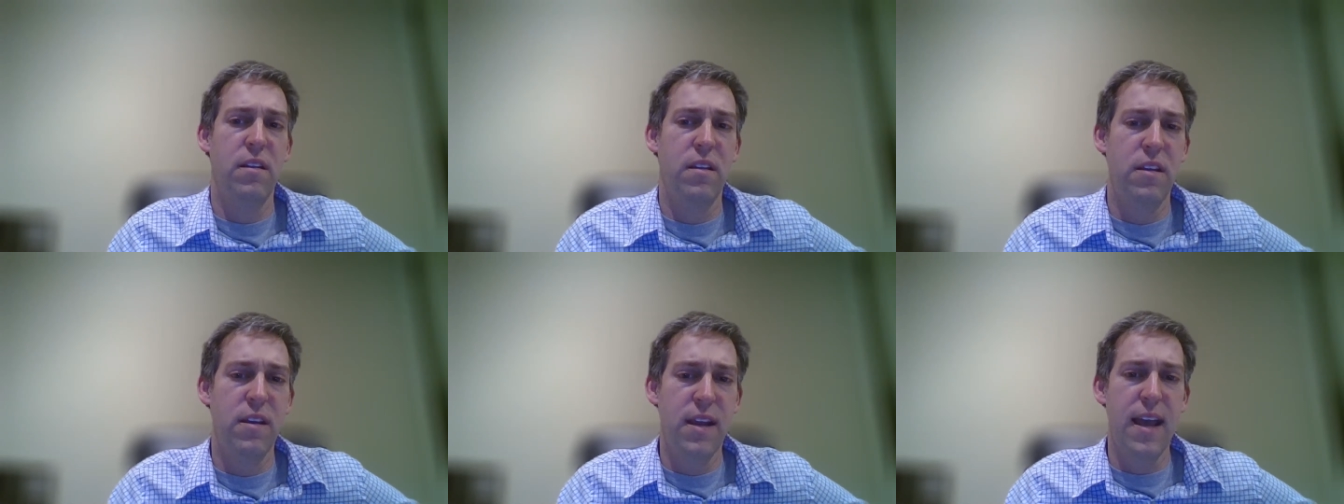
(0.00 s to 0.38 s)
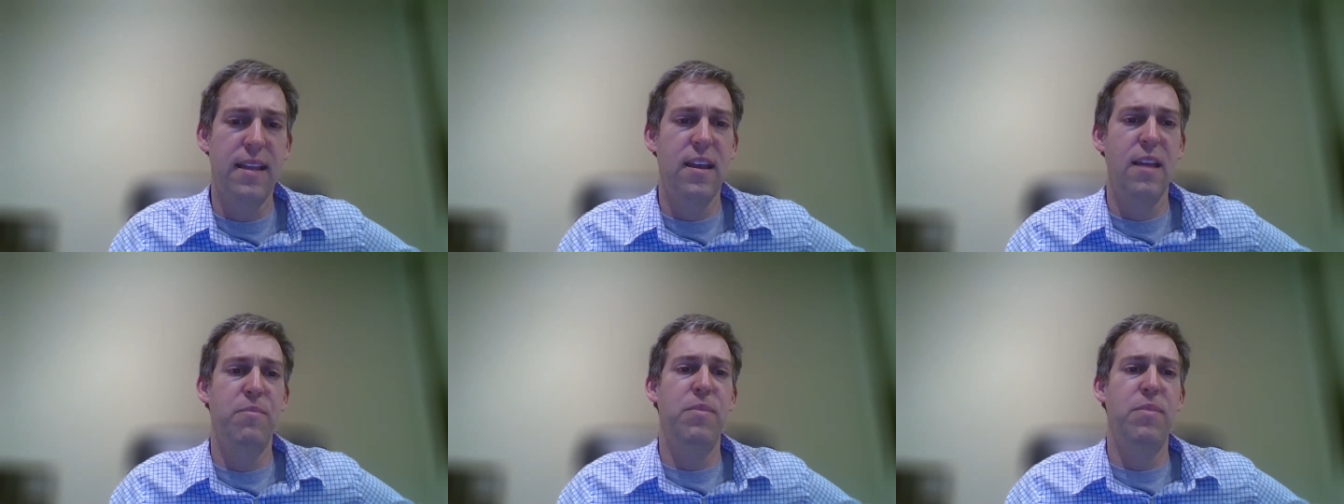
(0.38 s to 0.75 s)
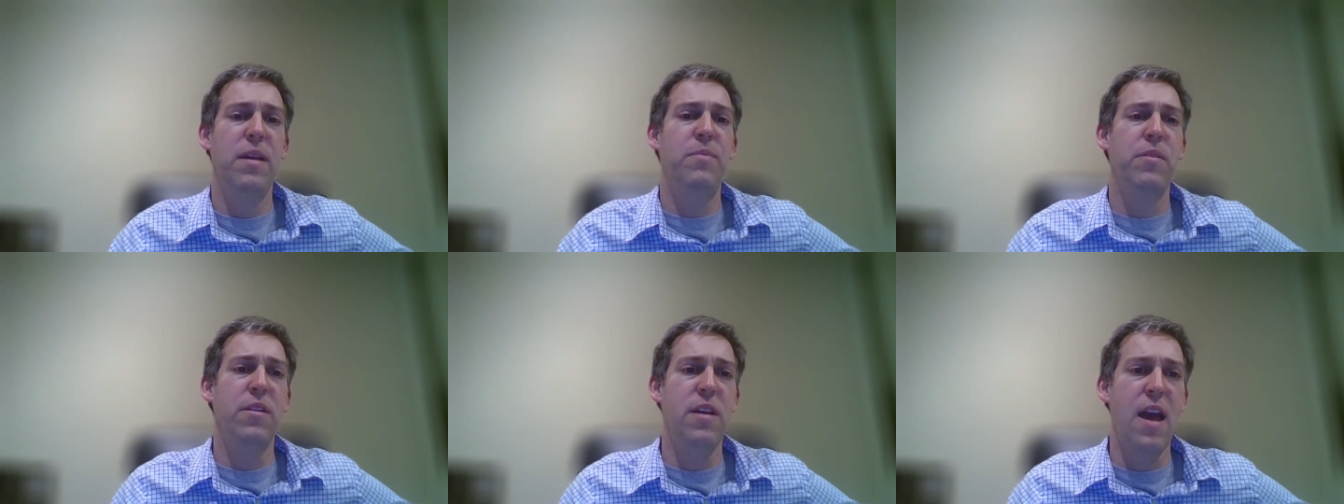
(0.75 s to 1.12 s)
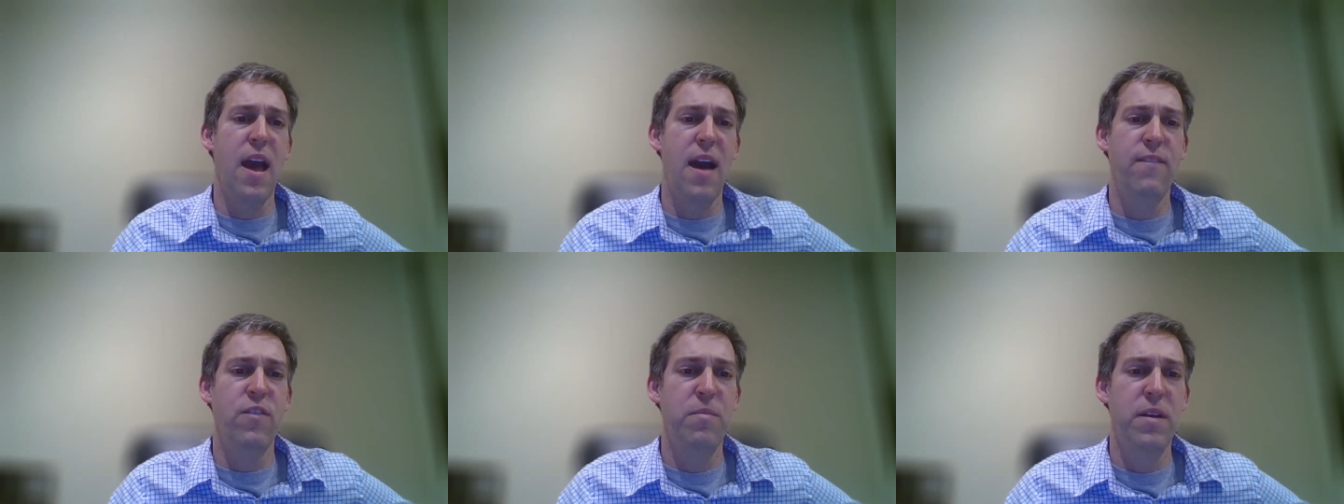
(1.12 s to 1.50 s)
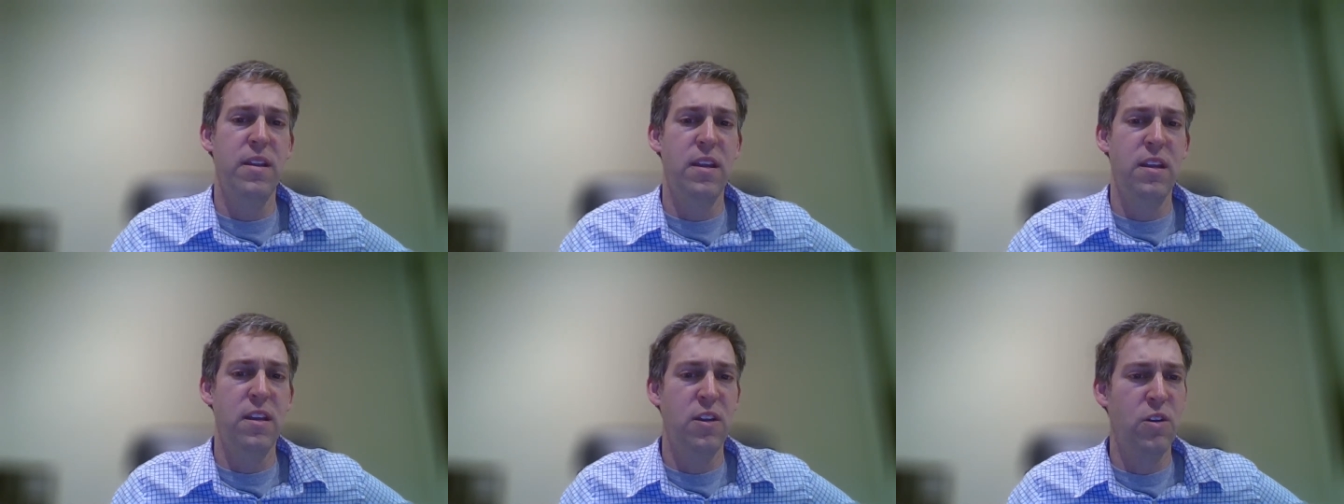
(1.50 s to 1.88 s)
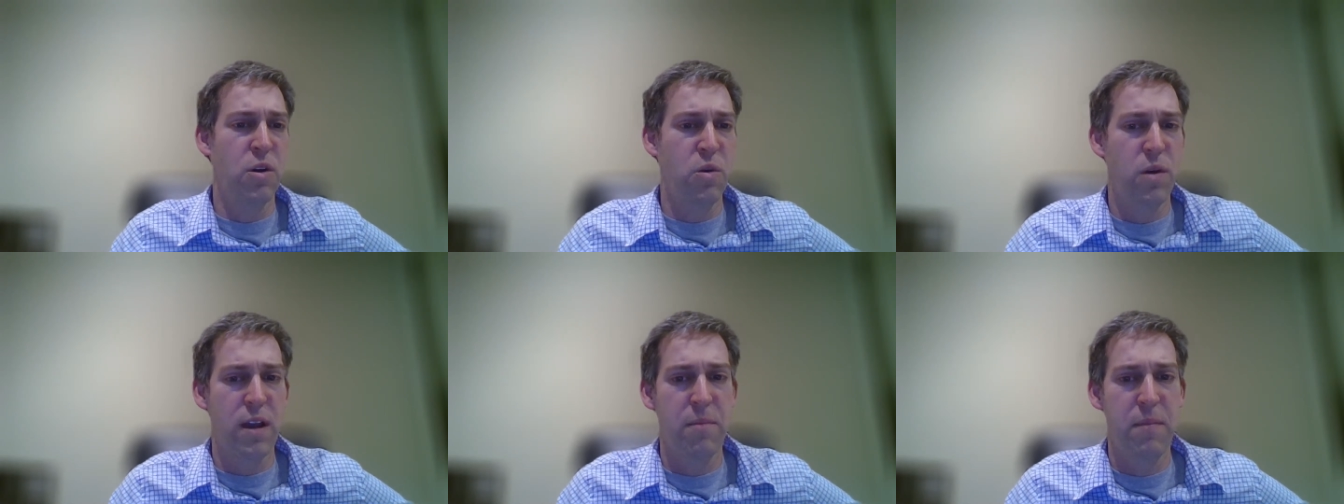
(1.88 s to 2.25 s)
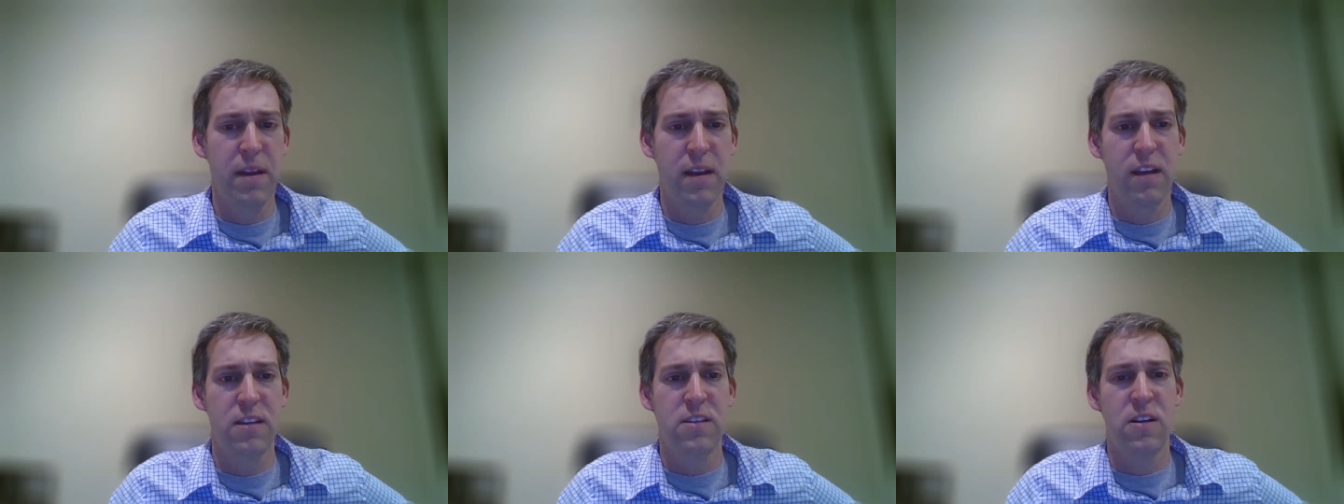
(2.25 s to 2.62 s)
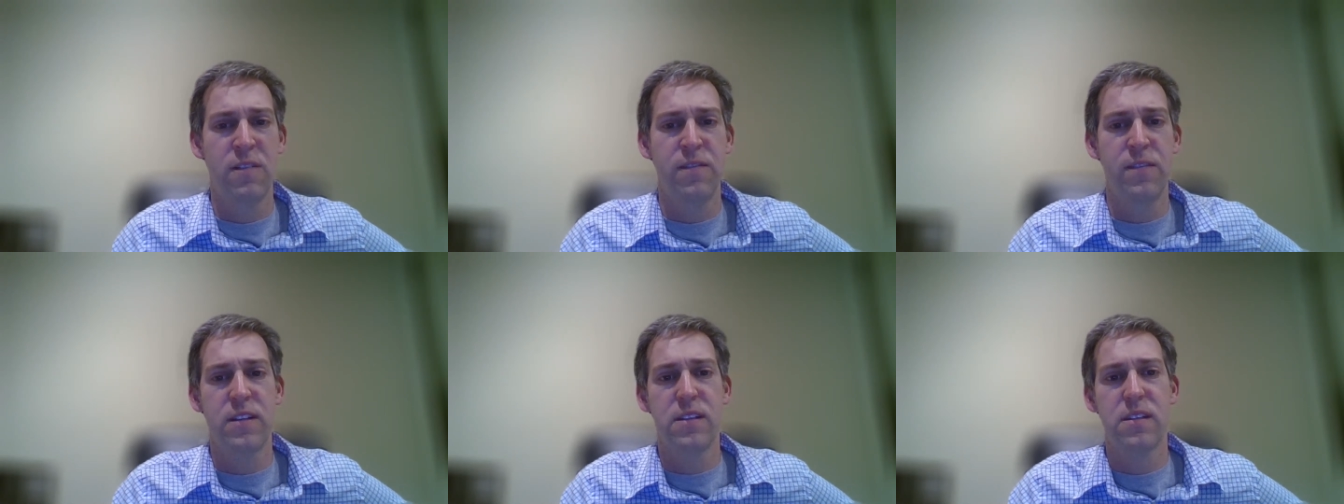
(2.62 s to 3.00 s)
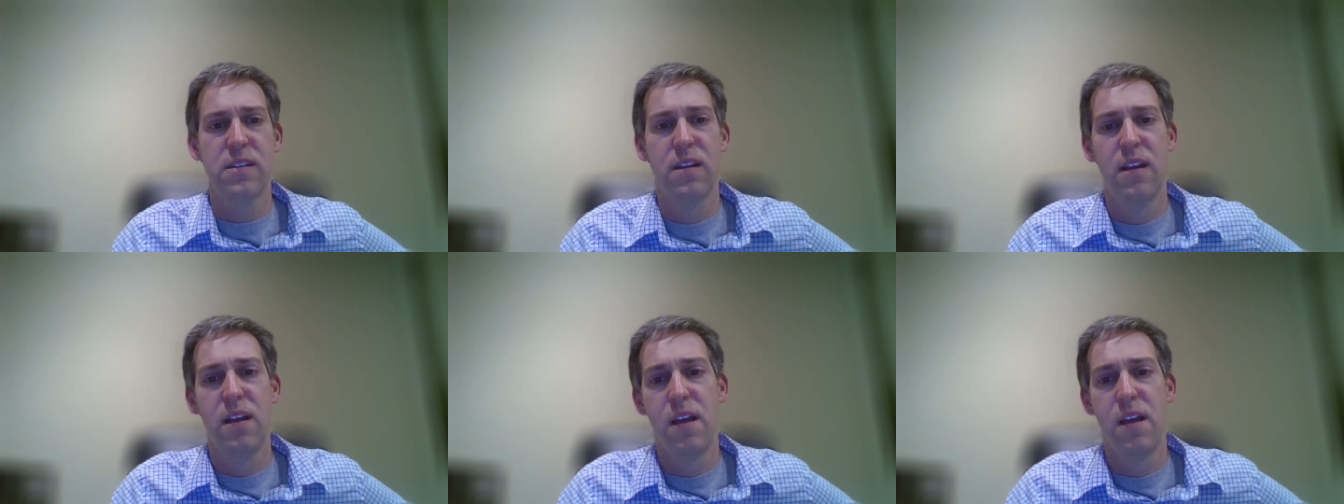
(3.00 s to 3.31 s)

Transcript: you get 10 people, you have your minyan to do a quick mincha service.